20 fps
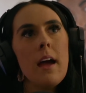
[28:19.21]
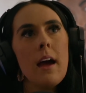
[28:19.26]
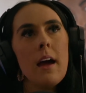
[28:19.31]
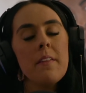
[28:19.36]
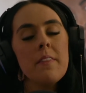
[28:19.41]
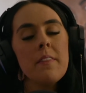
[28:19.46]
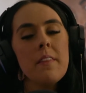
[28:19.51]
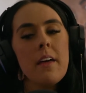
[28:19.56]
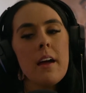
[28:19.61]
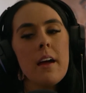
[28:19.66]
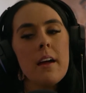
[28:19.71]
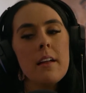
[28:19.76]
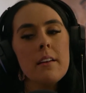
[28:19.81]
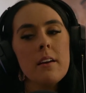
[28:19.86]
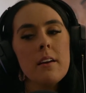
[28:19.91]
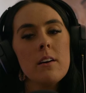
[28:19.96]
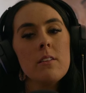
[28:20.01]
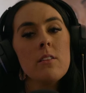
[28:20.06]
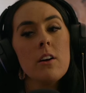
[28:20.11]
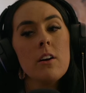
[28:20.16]
And
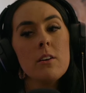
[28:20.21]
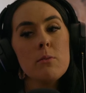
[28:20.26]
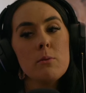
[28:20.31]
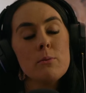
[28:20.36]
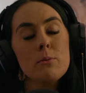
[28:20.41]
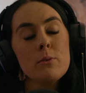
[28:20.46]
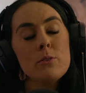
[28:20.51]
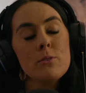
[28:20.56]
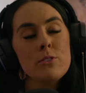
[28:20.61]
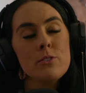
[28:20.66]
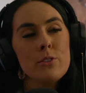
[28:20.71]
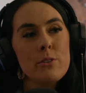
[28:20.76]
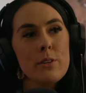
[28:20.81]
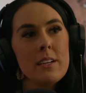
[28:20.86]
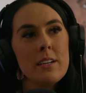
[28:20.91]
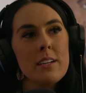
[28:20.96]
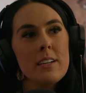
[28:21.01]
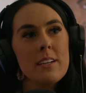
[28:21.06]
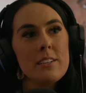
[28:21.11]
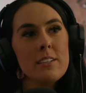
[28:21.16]
then a lot of people do
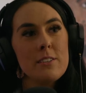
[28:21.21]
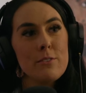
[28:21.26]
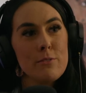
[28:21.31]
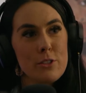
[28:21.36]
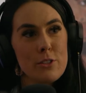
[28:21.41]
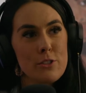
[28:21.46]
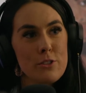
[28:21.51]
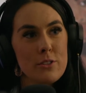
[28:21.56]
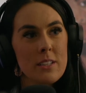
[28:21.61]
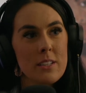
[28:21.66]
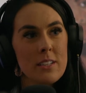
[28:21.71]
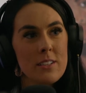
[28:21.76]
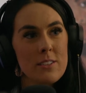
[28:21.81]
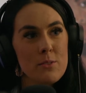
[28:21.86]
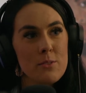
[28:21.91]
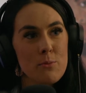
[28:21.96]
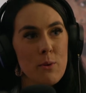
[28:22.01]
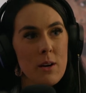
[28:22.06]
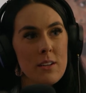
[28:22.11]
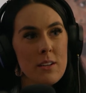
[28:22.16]
it individually
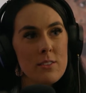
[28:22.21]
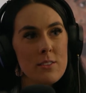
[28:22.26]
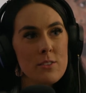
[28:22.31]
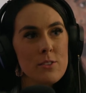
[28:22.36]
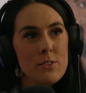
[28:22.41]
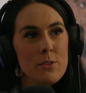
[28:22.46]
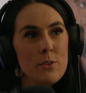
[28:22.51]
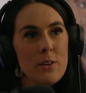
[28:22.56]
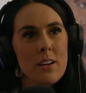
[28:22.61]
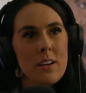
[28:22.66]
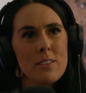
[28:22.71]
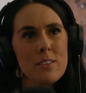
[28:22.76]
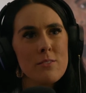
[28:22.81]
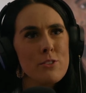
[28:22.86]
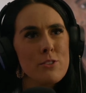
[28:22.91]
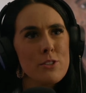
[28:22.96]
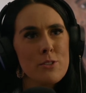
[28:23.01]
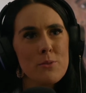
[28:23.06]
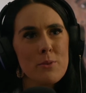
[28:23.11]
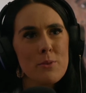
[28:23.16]
as well. So kind of
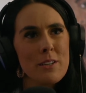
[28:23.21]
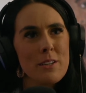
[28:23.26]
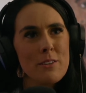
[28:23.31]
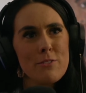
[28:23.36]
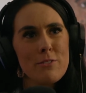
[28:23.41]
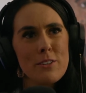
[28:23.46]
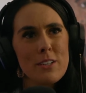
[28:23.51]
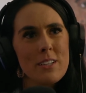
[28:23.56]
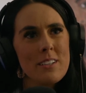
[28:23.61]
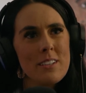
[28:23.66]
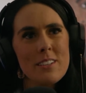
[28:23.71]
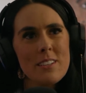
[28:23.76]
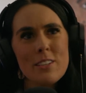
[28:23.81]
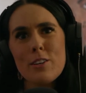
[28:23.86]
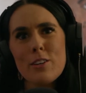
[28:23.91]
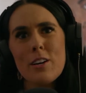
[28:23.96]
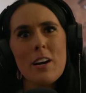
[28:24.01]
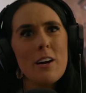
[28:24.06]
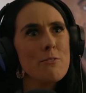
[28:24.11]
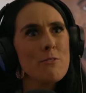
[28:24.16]
just whatever
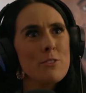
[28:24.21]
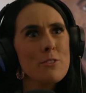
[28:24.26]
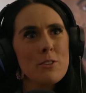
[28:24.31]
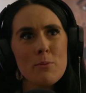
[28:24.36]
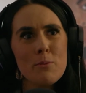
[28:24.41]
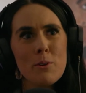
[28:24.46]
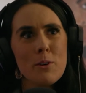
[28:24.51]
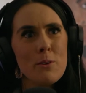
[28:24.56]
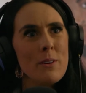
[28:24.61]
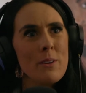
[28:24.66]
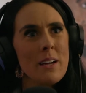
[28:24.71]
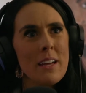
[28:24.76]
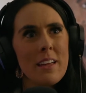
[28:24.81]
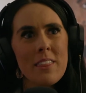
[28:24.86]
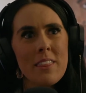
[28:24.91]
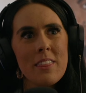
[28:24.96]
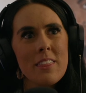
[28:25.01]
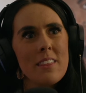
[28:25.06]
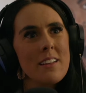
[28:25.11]
you're comfortable with.